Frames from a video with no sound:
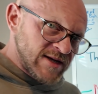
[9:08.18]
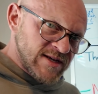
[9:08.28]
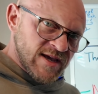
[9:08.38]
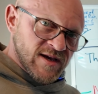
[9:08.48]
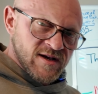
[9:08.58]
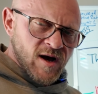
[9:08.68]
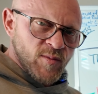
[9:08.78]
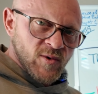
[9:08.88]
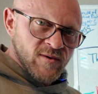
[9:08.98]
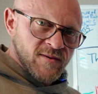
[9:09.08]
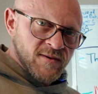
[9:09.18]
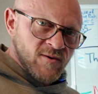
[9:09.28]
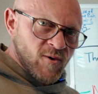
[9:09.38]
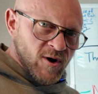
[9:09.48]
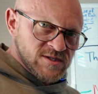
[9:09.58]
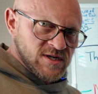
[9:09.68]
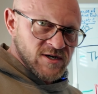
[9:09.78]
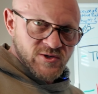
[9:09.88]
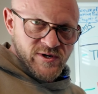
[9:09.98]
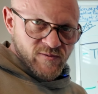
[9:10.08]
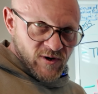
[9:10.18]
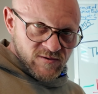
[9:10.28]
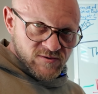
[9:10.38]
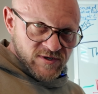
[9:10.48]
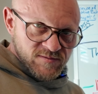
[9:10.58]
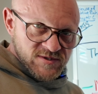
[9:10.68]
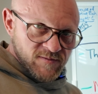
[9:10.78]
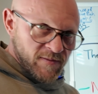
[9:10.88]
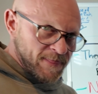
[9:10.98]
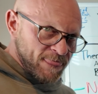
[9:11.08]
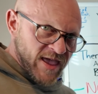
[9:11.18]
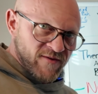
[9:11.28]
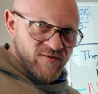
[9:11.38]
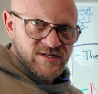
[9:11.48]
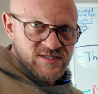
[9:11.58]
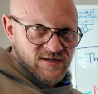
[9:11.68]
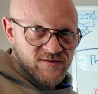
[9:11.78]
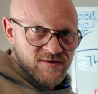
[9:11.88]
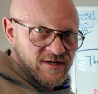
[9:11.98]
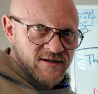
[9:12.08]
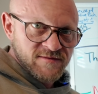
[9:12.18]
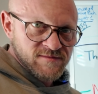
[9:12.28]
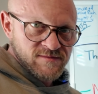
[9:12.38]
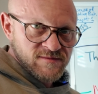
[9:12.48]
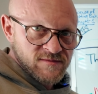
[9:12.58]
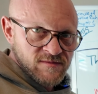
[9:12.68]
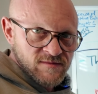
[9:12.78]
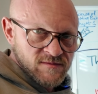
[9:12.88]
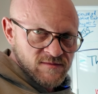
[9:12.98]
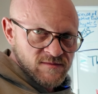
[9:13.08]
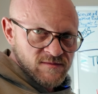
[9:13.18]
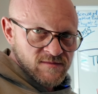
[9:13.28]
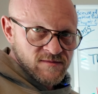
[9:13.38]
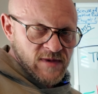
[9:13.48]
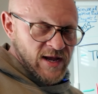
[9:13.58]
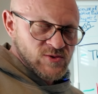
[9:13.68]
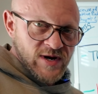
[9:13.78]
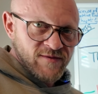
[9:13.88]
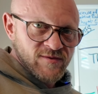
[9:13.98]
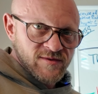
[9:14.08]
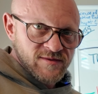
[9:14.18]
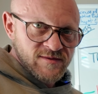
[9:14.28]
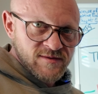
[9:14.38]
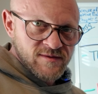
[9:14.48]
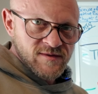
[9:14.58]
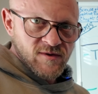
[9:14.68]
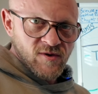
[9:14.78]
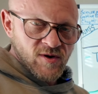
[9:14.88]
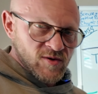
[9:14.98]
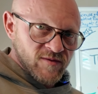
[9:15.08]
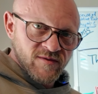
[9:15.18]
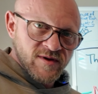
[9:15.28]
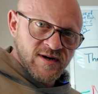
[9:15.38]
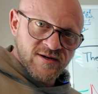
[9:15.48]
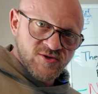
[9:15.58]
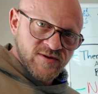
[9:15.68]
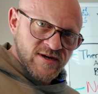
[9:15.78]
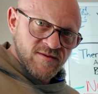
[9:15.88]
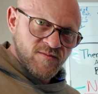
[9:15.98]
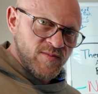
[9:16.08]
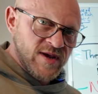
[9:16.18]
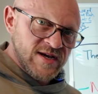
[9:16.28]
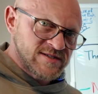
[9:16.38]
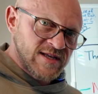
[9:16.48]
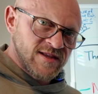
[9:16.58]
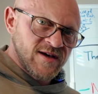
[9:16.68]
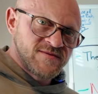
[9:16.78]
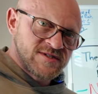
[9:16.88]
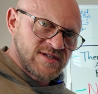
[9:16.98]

I take a couple cross-country road trips every single year. I travel all over the country because I love